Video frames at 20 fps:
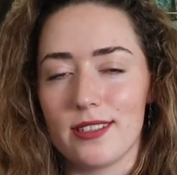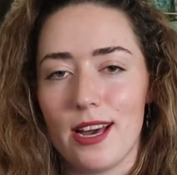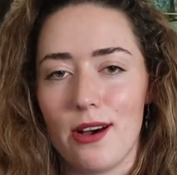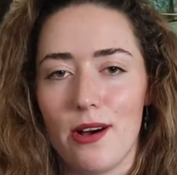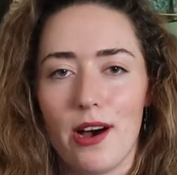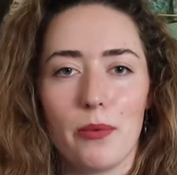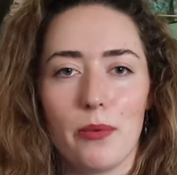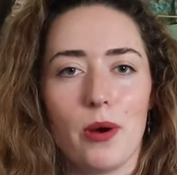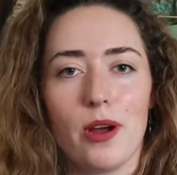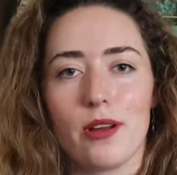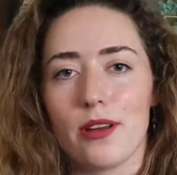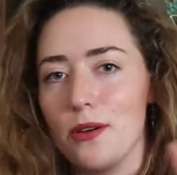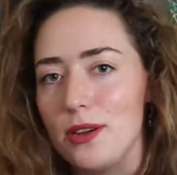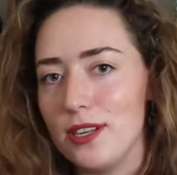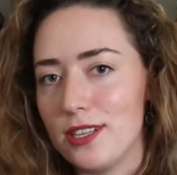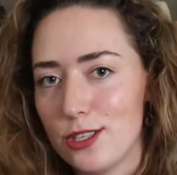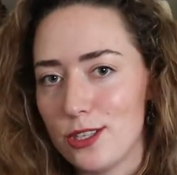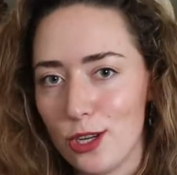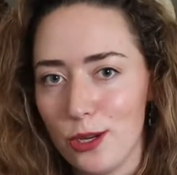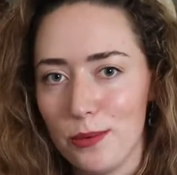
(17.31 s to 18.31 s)
Now, I won't go
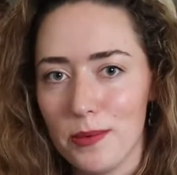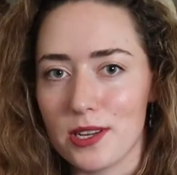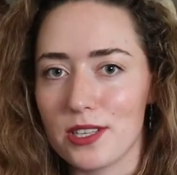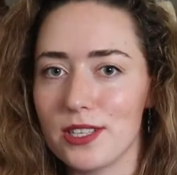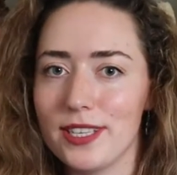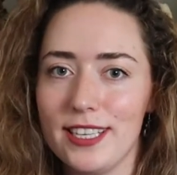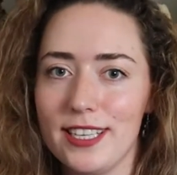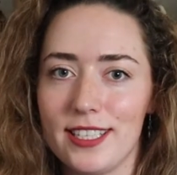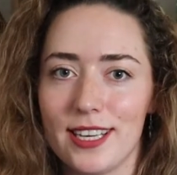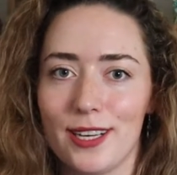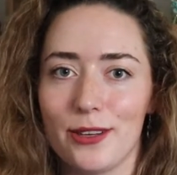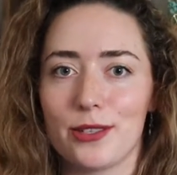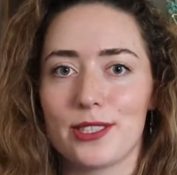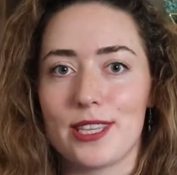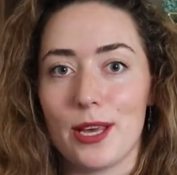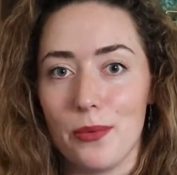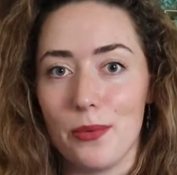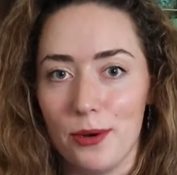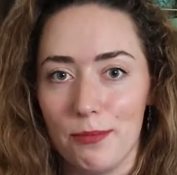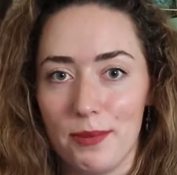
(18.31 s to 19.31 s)
into too much detail
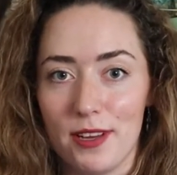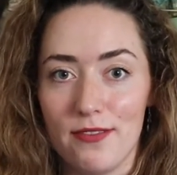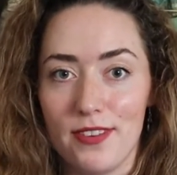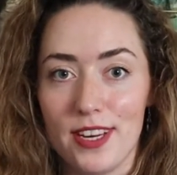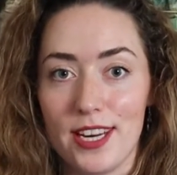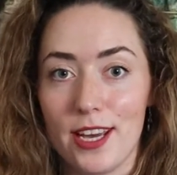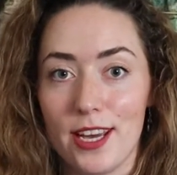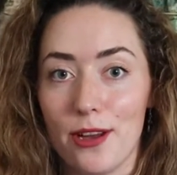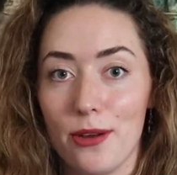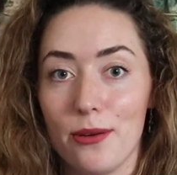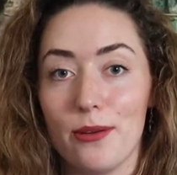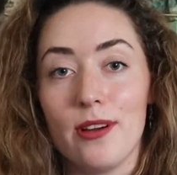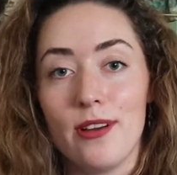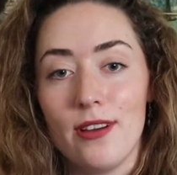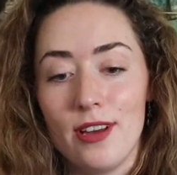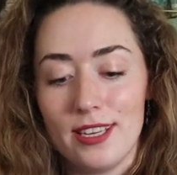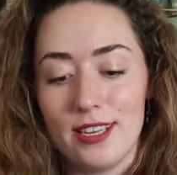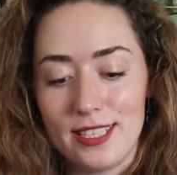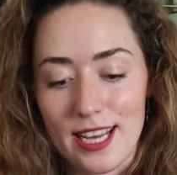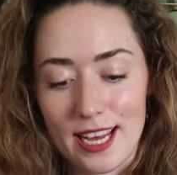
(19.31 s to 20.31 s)
because there will be a video
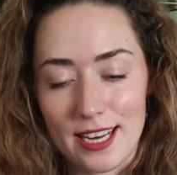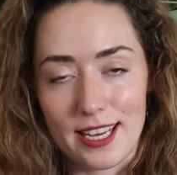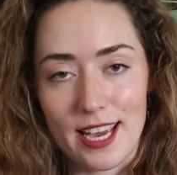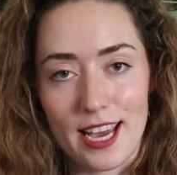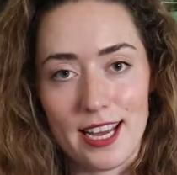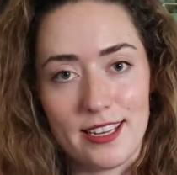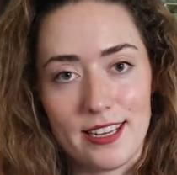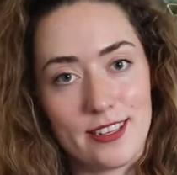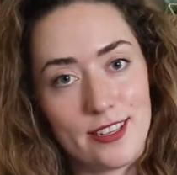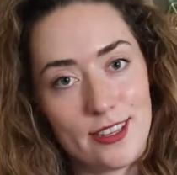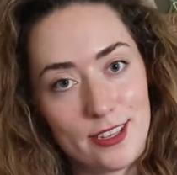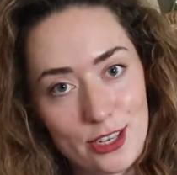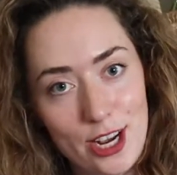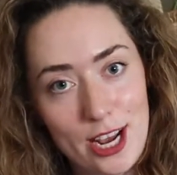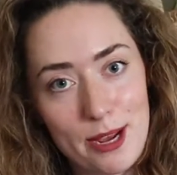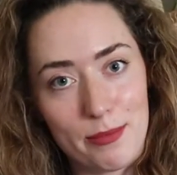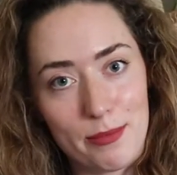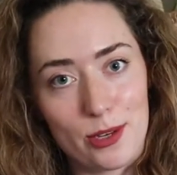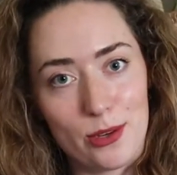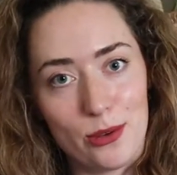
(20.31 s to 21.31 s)
dedicated to the
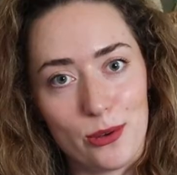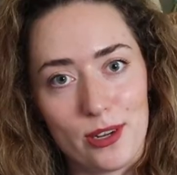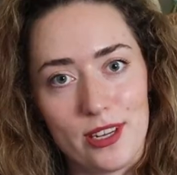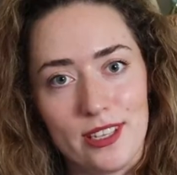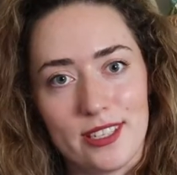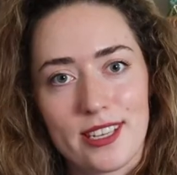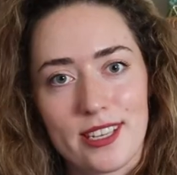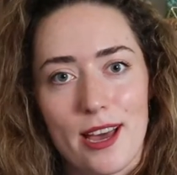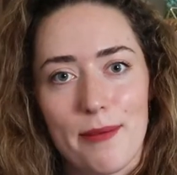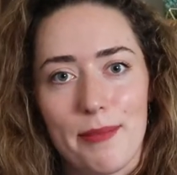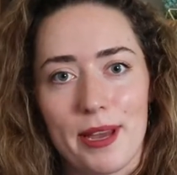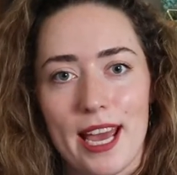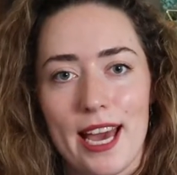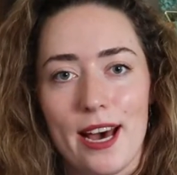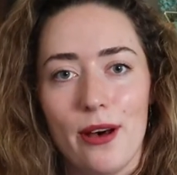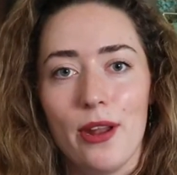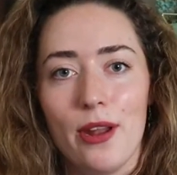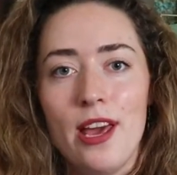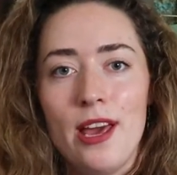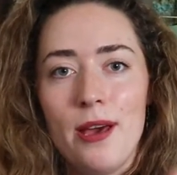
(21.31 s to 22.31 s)
chambered nautilus coming
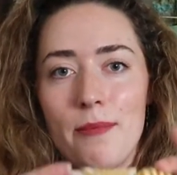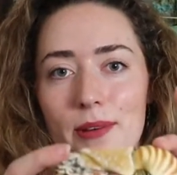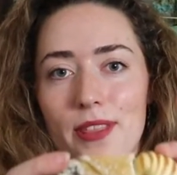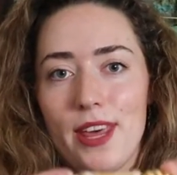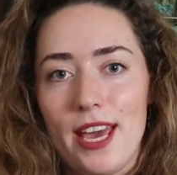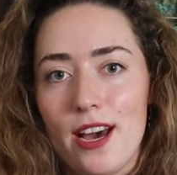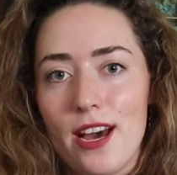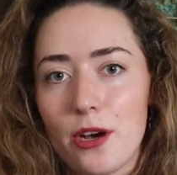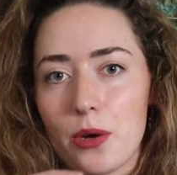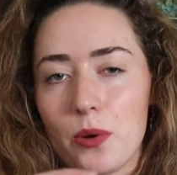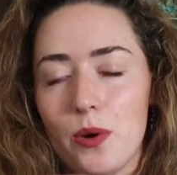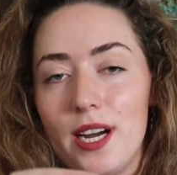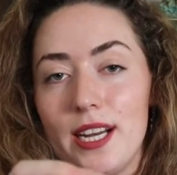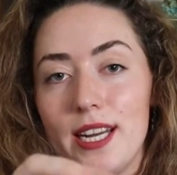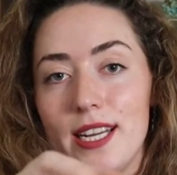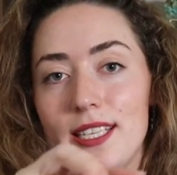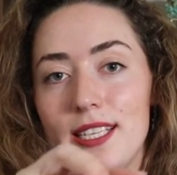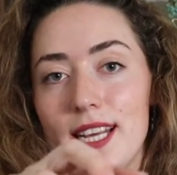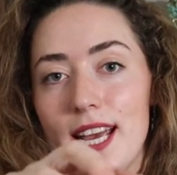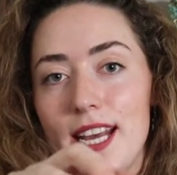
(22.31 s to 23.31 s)
out, but they are
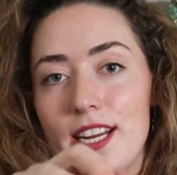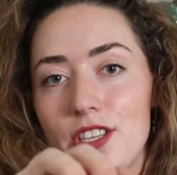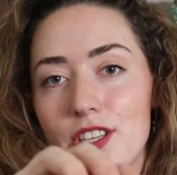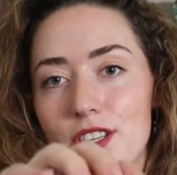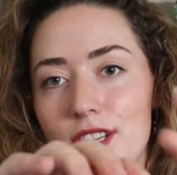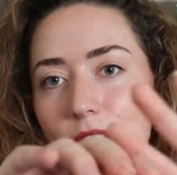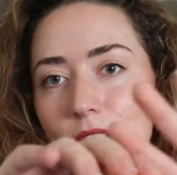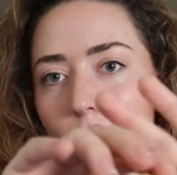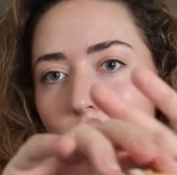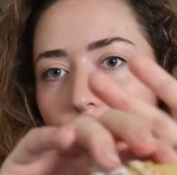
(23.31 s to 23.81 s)
quite endangered and